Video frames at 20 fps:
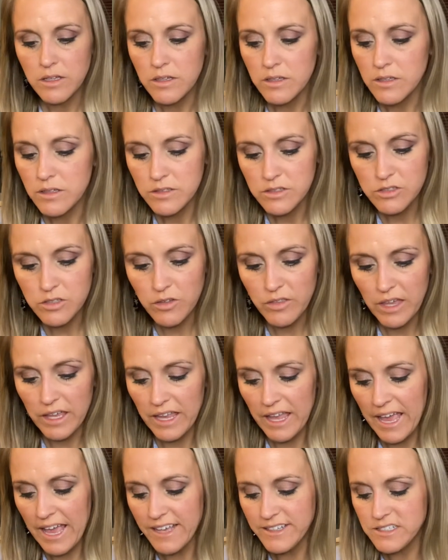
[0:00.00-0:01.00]
So
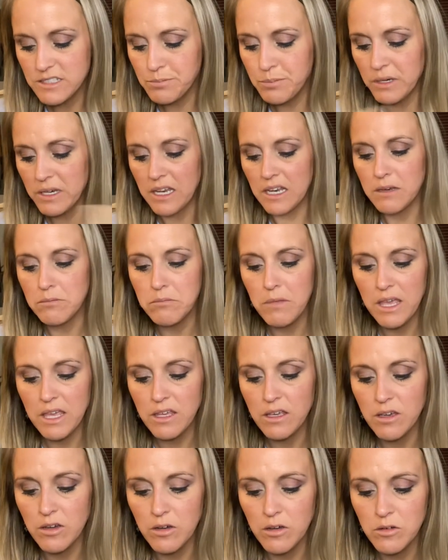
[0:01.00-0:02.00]
the Aspen and
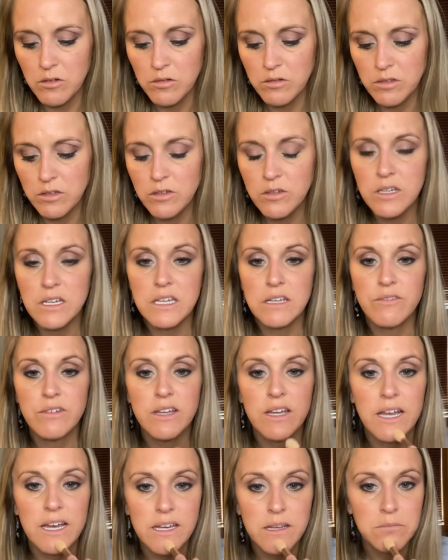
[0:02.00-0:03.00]
Mango, you can even
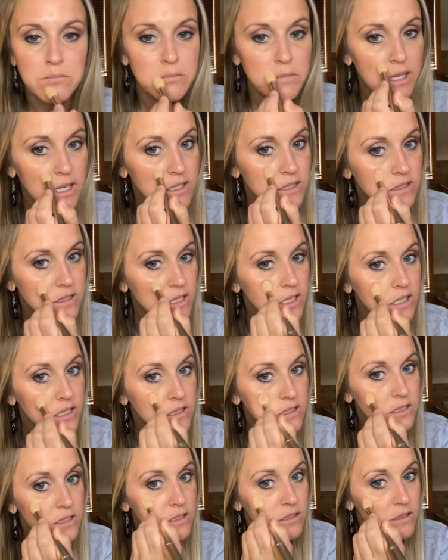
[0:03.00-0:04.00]
kind of mix it.